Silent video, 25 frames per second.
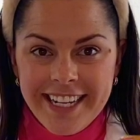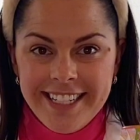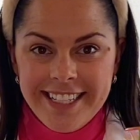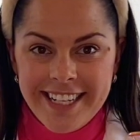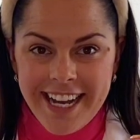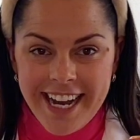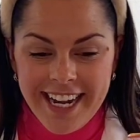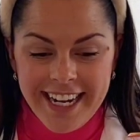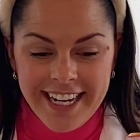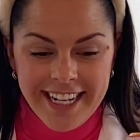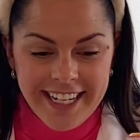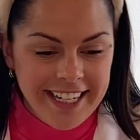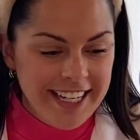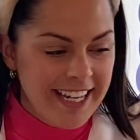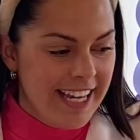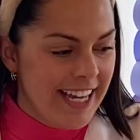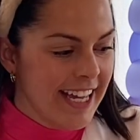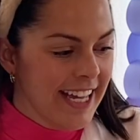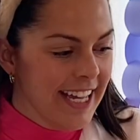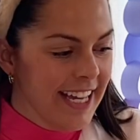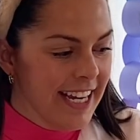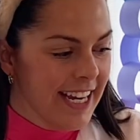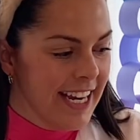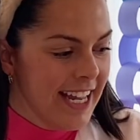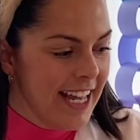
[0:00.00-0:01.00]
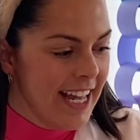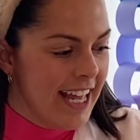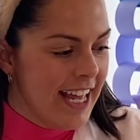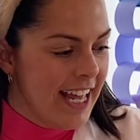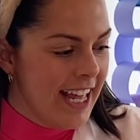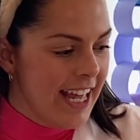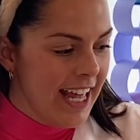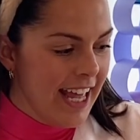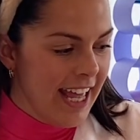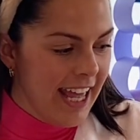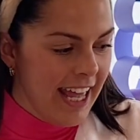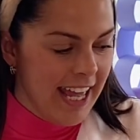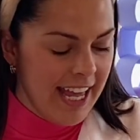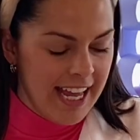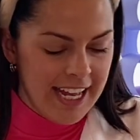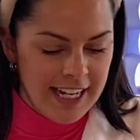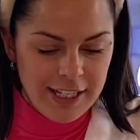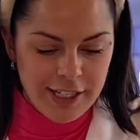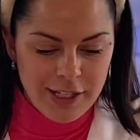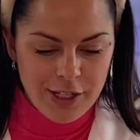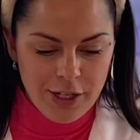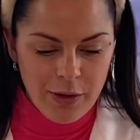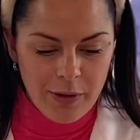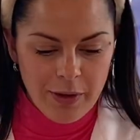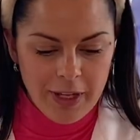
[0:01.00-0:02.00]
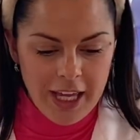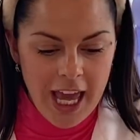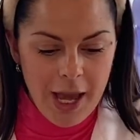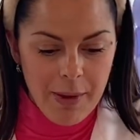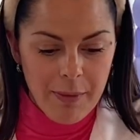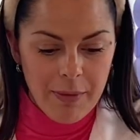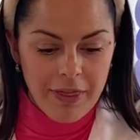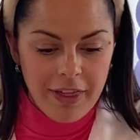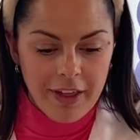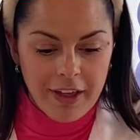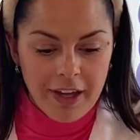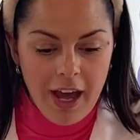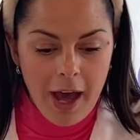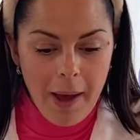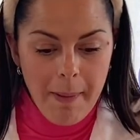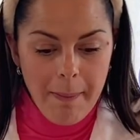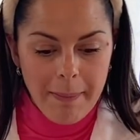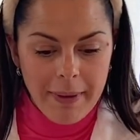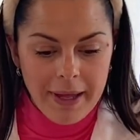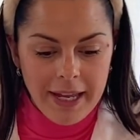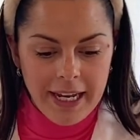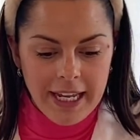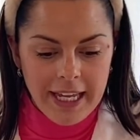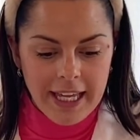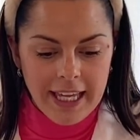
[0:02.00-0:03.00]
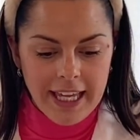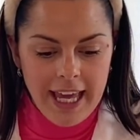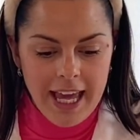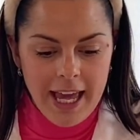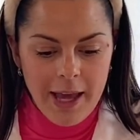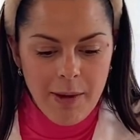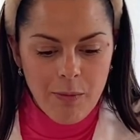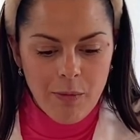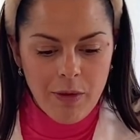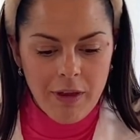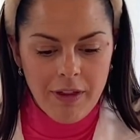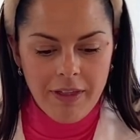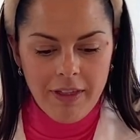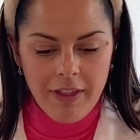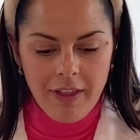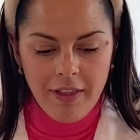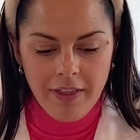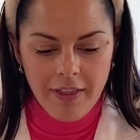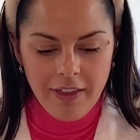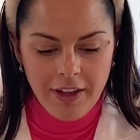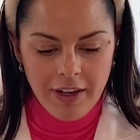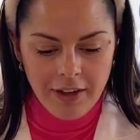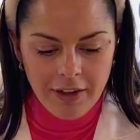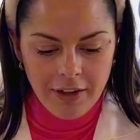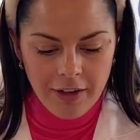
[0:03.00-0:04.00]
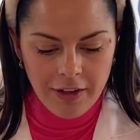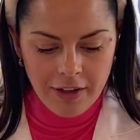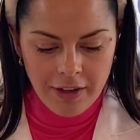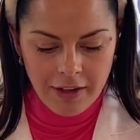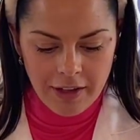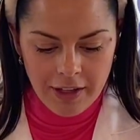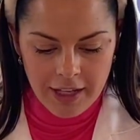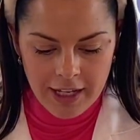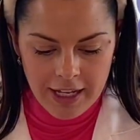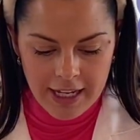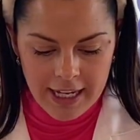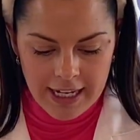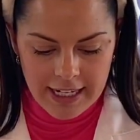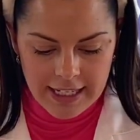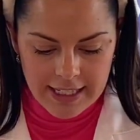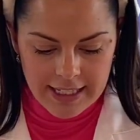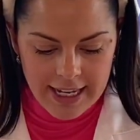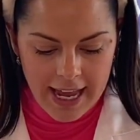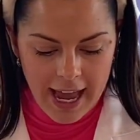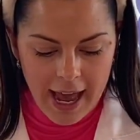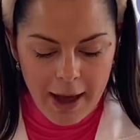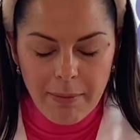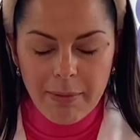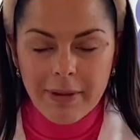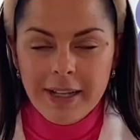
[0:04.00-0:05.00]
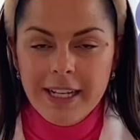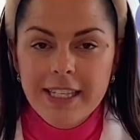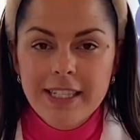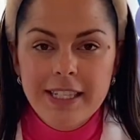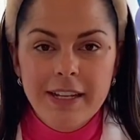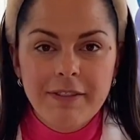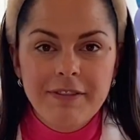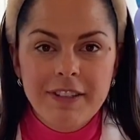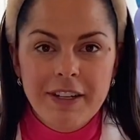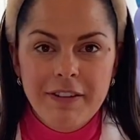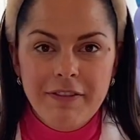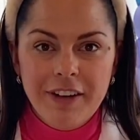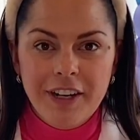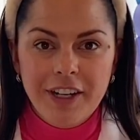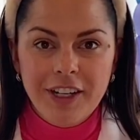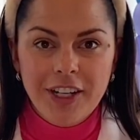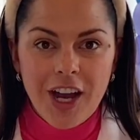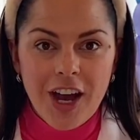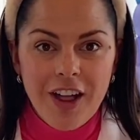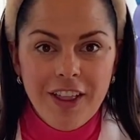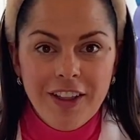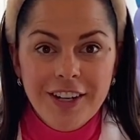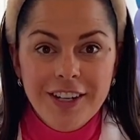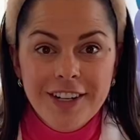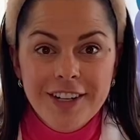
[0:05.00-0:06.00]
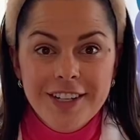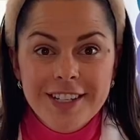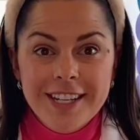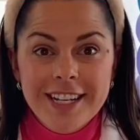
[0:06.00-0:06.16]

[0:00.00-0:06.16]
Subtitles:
dyeing kit. And so it came with a cup and it came with little tablets of different colors,